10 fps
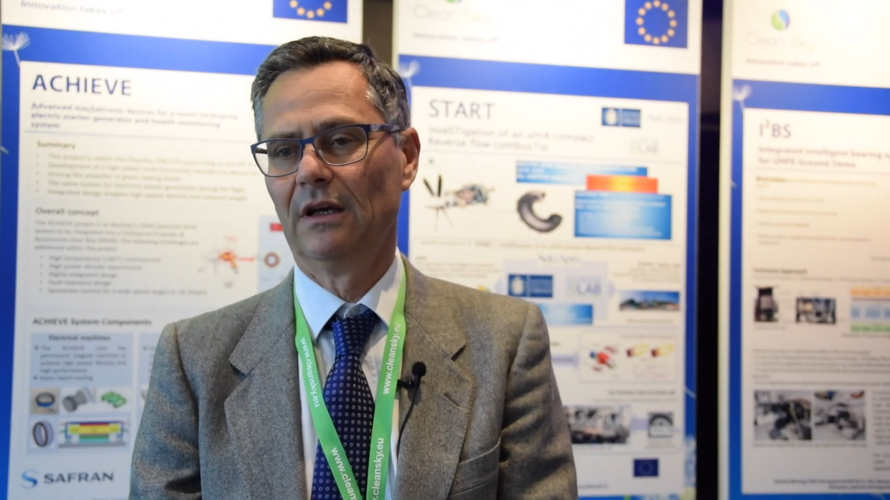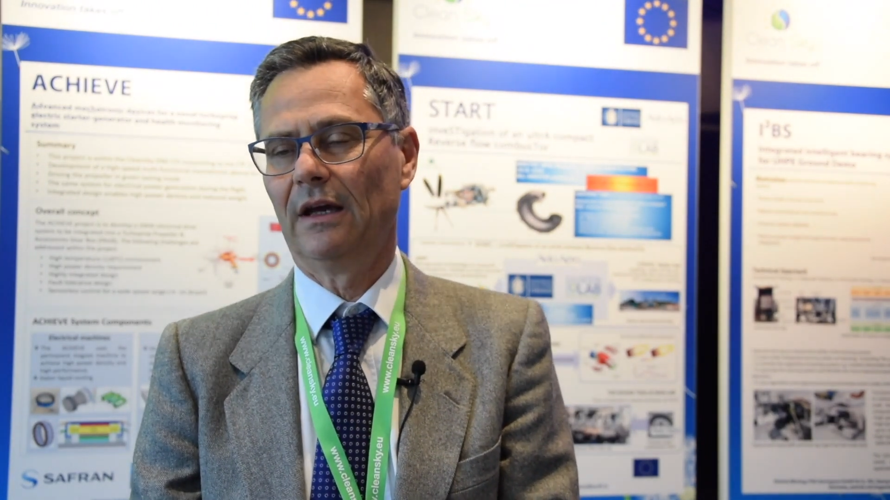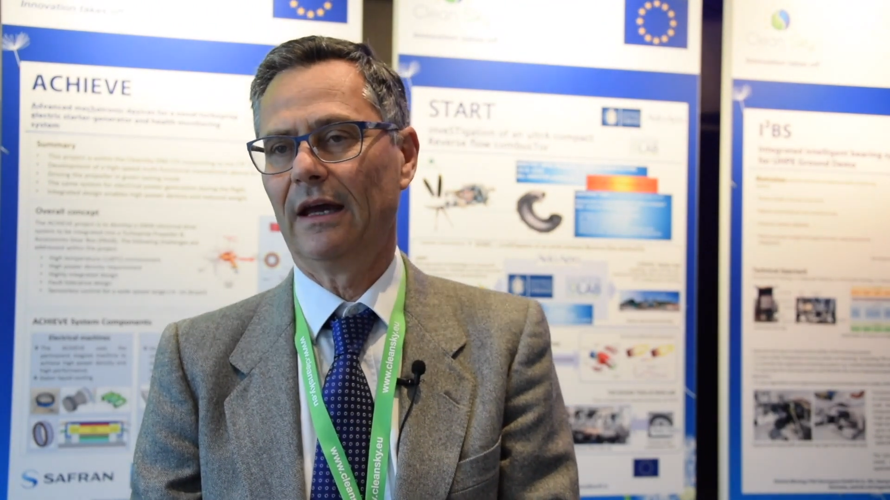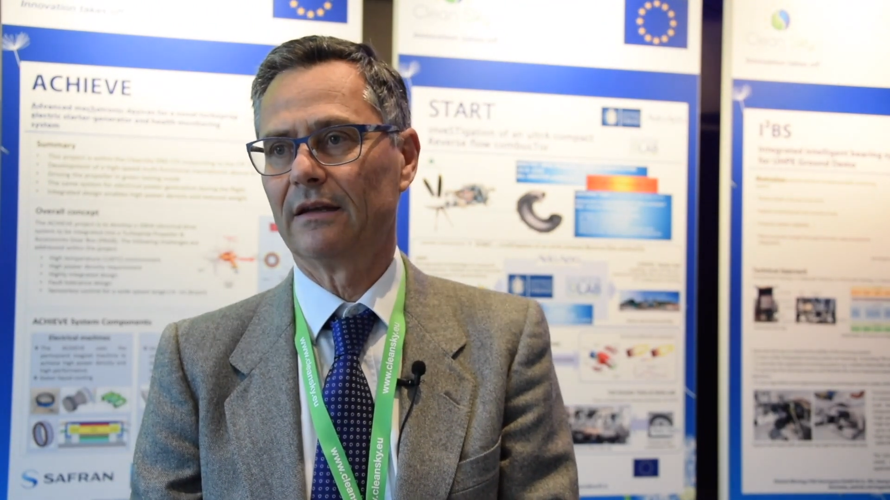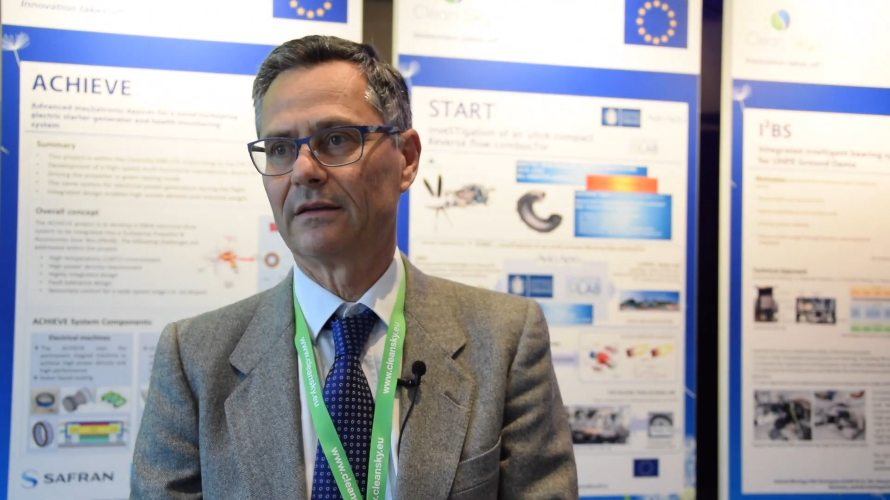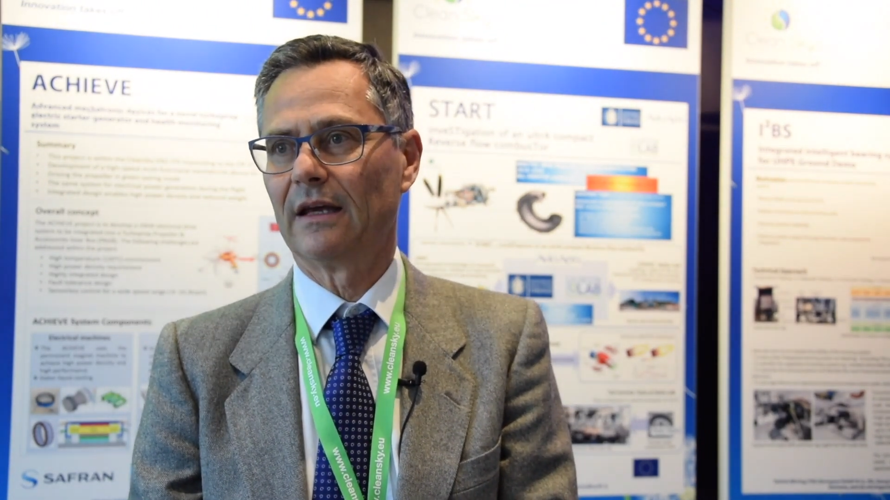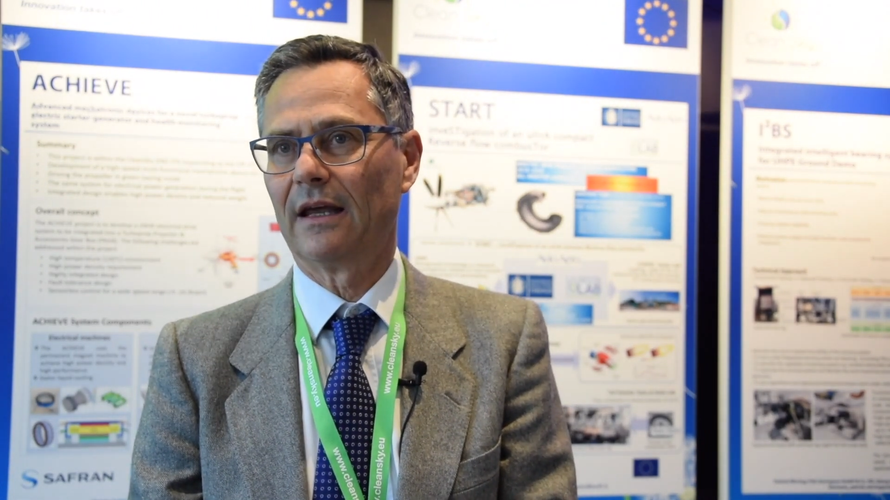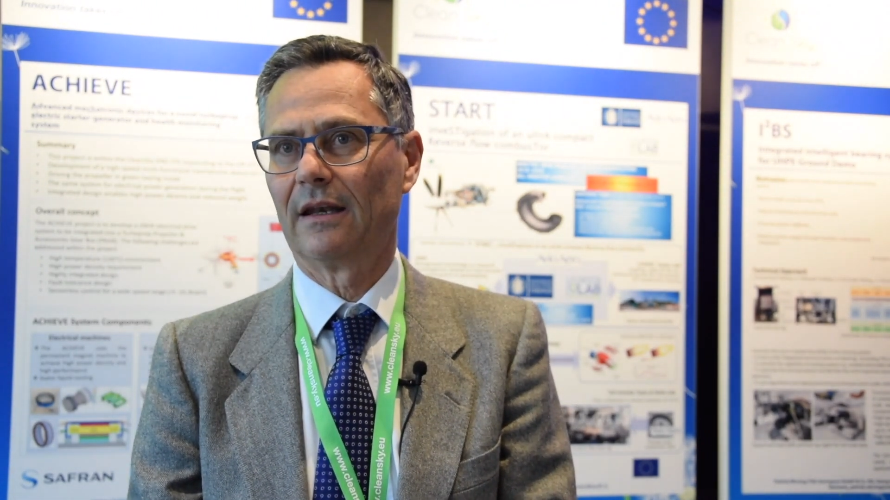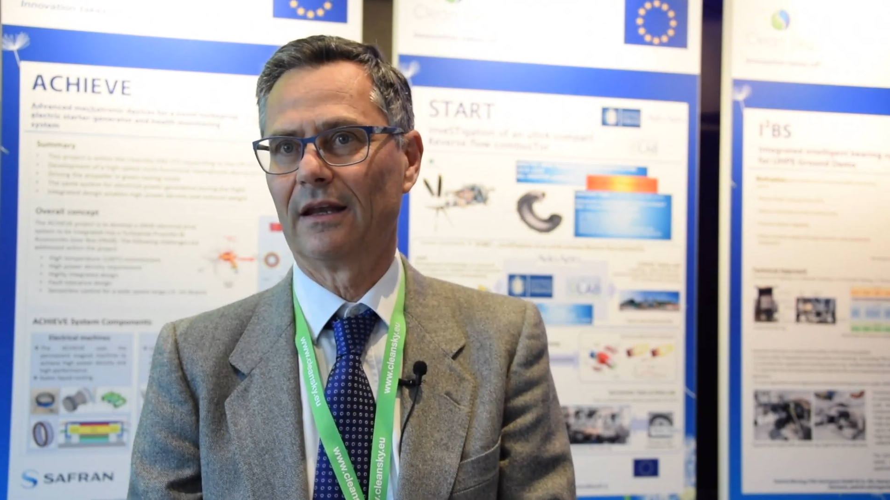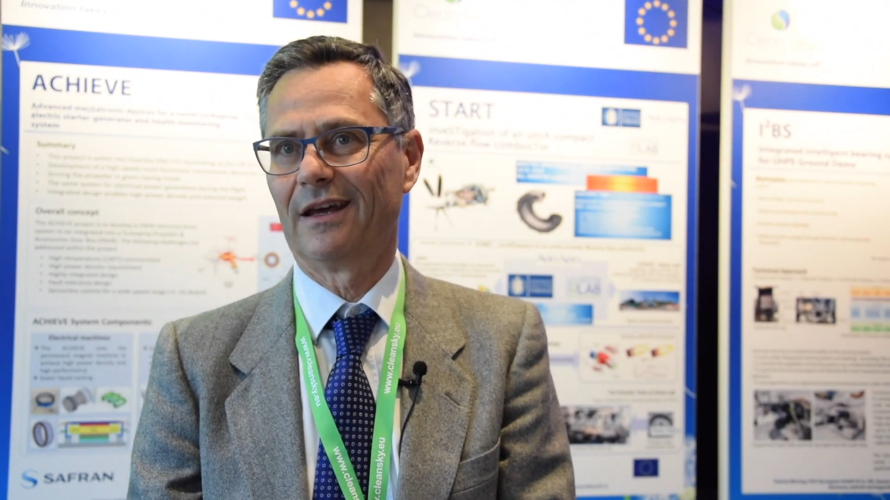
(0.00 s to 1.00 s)
and
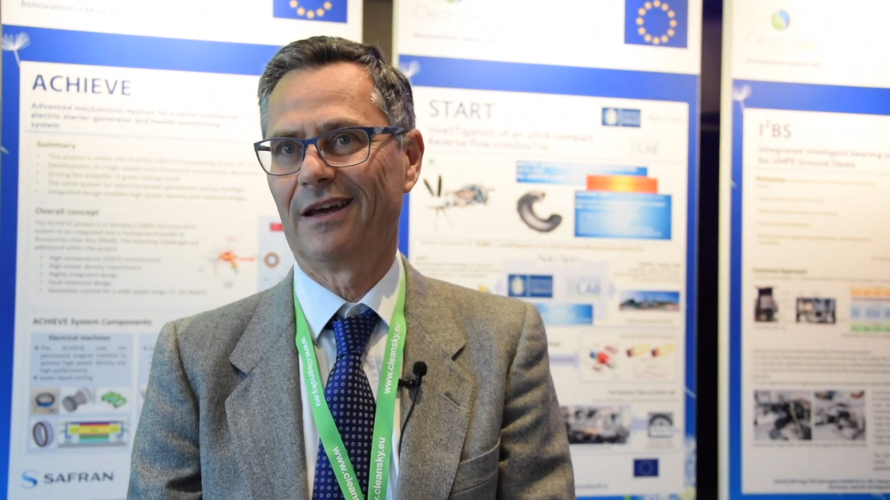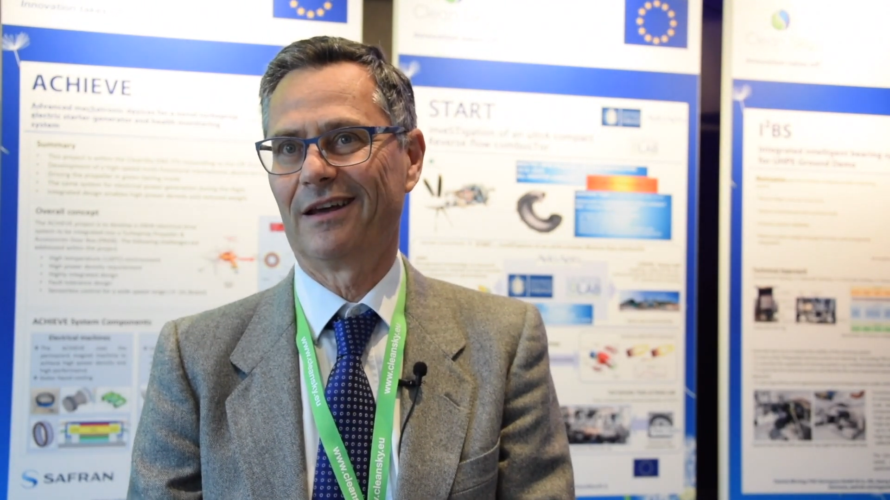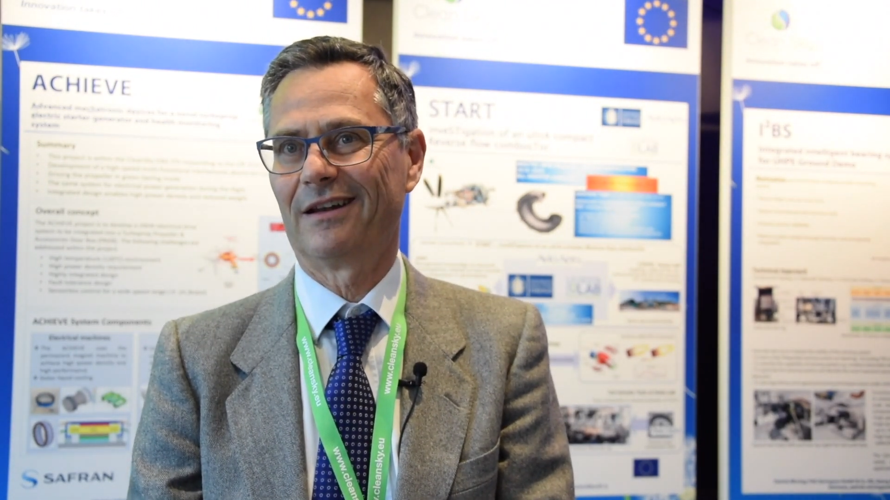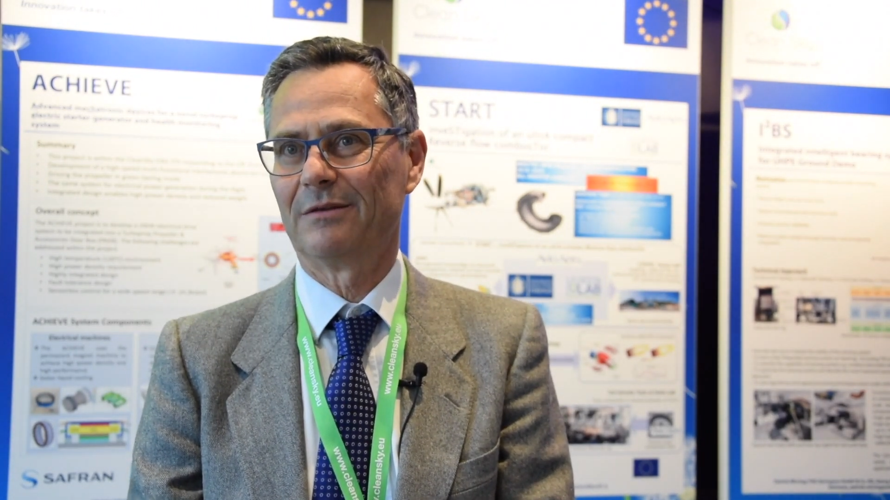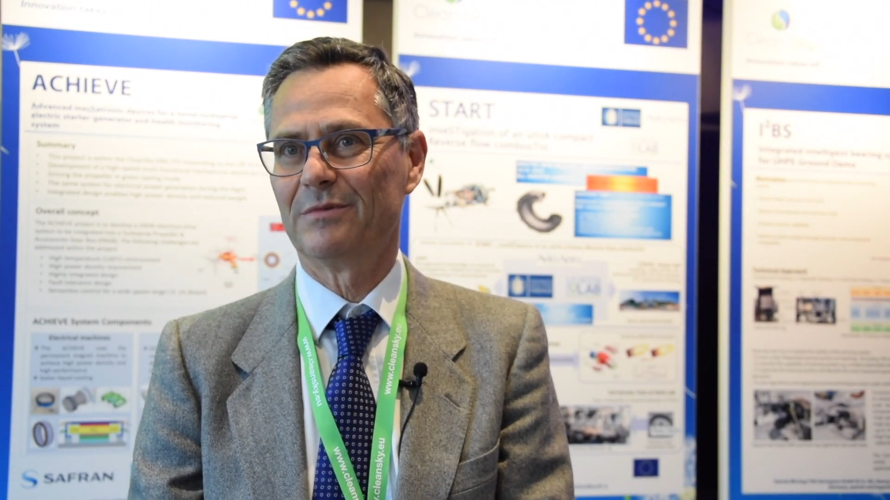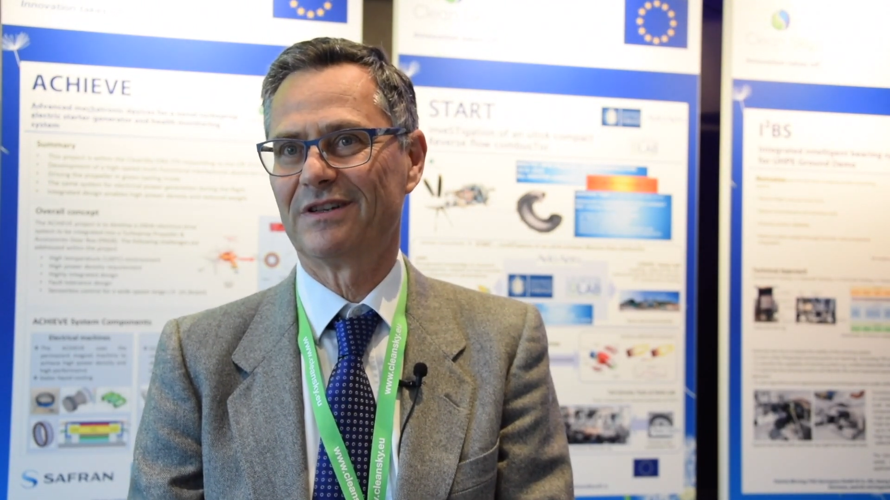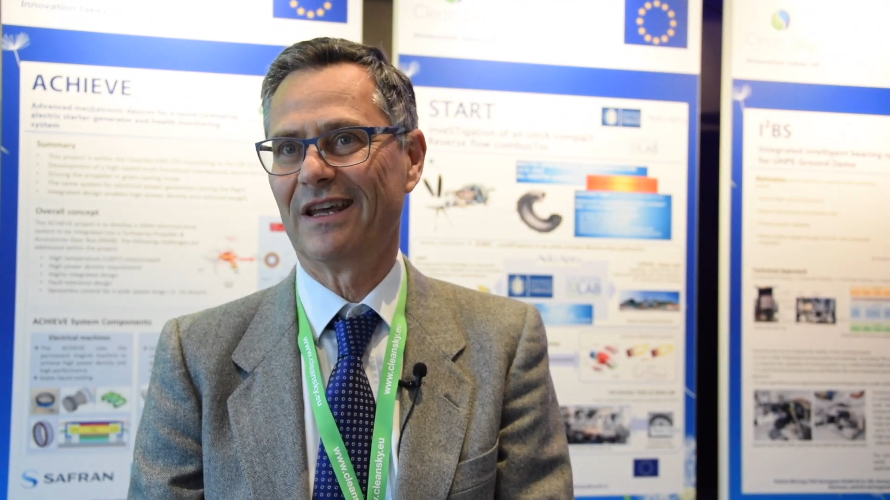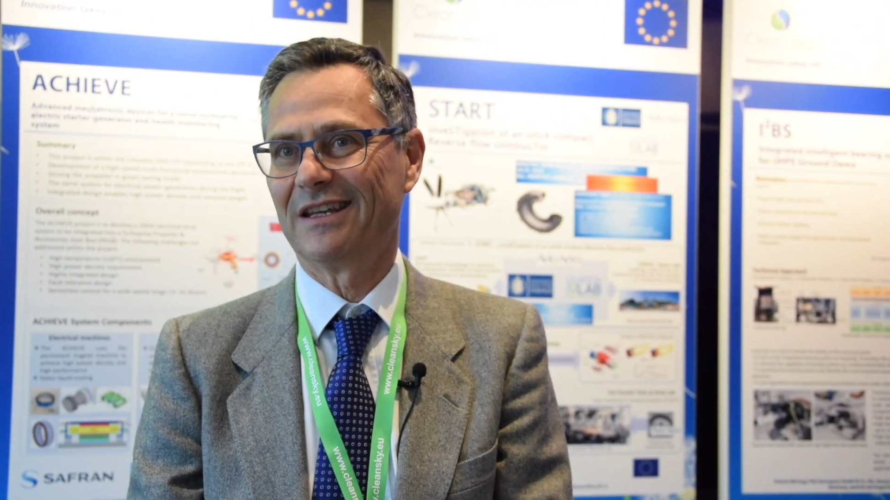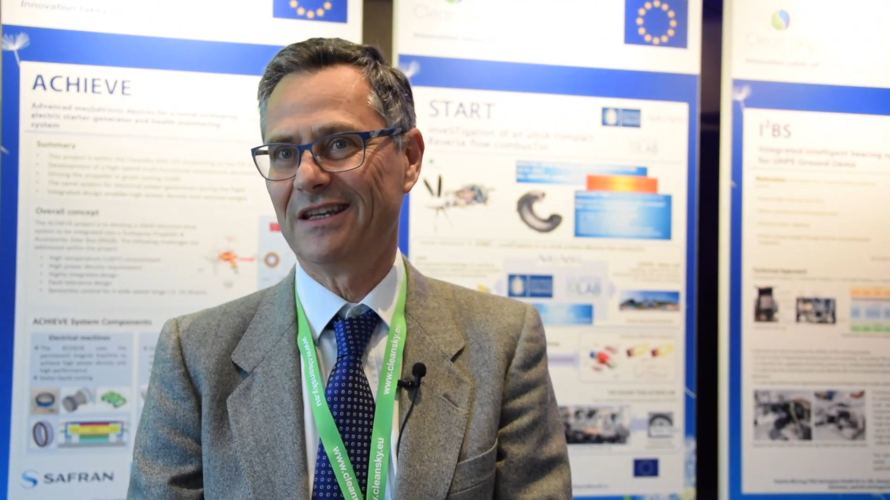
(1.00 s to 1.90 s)
10, uh, let me say,